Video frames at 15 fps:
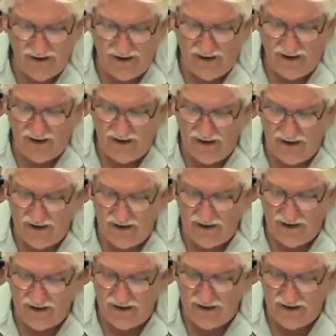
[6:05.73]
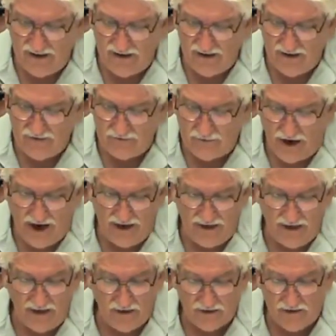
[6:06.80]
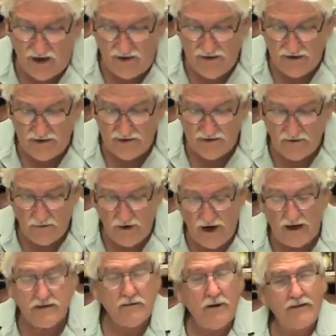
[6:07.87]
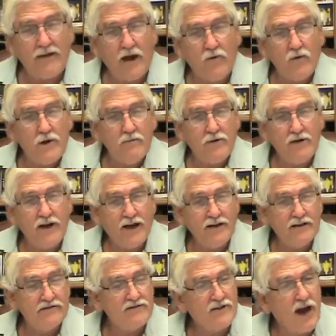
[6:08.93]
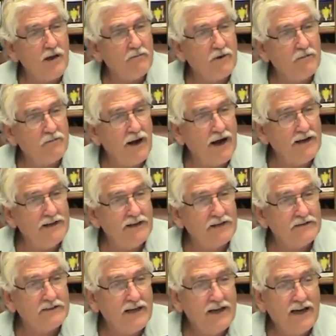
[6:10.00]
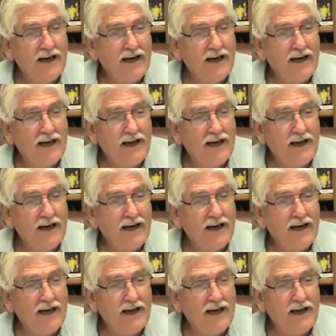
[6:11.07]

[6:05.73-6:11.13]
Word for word: Uh, pine needles. Oh, this was, we asked about that reproductive stopper, pine needles.